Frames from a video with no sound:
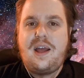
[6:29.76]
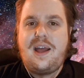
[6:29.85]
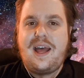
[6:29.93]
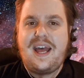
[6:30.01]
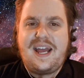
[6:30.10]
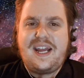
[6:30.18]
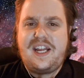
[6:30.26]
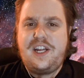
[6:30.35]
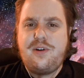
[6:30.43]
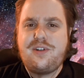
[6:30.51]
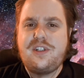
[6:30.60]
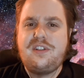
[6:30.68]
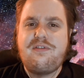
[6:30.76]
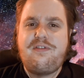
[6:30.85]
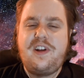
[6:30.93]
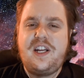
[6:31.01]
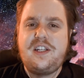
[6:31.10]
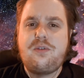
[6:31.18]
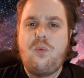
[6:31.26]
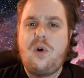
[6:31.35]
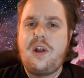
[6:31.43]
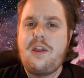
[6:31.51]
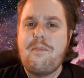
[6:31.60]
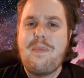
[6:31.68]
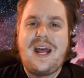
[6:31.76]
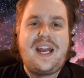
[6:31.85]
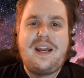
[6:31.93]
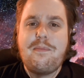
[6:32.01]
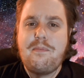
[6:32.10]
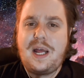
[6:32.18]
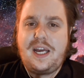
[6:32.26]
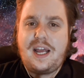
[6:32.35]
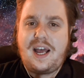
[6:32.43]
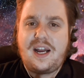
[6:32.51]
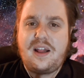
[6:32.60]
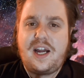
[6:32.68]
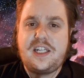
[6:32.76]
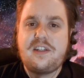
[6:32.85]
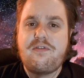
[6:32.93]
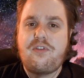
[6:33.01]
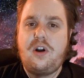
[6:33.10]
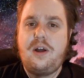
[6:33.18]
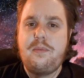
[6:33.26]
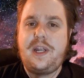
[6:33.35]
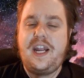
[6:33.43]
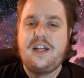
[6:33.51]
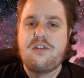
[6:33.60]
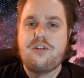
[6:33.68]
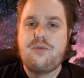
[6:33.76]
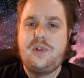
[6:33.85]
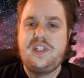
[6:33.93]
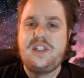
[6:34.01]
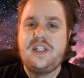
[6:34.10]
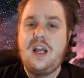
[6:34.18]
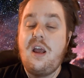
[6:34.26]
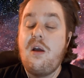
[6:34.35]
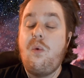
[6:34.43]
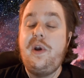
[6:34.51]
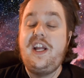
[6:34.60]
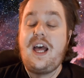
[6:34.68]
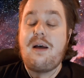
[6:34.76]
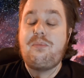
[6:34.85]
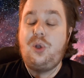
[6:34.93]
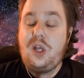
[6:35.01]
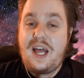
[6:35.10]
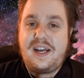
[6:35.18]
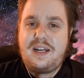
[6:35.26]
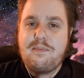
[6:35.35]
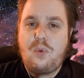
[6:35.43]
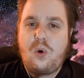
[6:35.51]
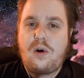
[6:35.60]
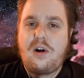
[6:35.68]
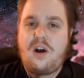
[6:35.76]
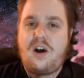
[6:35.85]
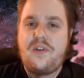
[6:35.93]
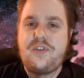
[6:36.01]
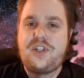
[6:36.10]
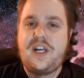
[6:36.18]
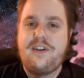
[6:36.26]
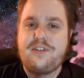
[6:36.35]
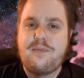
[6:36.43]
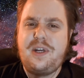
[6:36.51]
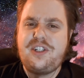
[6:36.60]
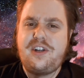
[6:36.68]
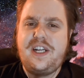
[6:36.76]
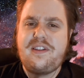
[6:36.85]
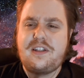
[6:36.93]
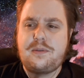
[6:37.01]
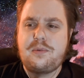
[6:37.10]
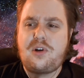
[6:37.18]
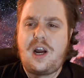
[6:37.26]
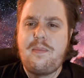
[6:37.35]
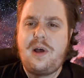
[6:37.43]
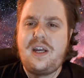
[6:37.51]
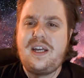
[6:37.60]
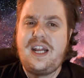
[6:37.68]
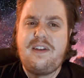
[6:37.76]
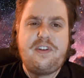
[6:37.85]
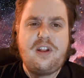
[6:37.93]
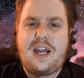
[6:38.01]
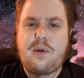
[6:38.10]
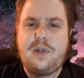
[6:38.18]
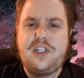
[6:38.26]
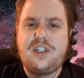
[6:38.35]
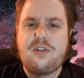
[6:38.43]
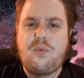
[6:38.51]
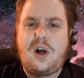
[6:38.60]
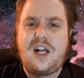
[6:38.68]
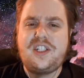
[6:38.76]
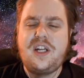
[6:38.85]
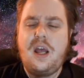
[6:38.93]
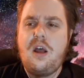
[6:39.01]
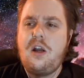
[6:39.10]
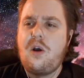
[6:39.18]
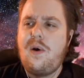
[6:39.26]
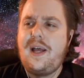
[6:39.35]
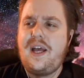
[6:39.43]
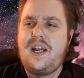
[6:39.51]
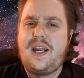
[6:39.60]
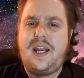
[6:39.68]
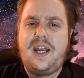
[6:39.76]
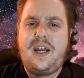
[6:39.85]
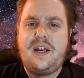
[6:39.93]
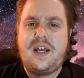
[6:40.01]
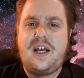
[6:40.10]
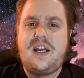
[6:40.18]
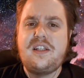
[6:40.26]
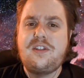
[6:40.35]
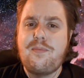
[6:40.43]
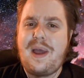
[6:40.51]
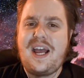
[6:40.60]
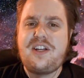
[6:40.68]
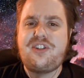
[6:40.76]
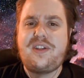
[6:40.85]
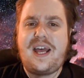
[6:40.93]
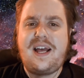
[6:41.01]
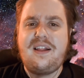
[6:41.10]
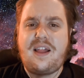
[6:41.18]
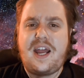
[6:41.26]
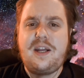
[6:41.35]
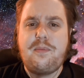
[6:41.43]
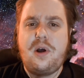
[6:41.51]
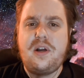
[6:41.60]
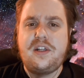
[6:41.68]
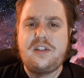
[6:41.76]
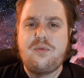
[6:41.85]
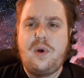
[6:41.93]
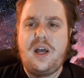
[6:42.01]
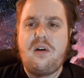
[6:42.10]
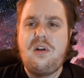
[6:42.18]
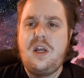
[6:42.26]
Hey, you just finished one of the many, many highlights from Cancel Schweezy. We got plenty more on the channel, so make sure you hit that subscribe button. And if you like what you just watched, go ahead and smash that like button as well.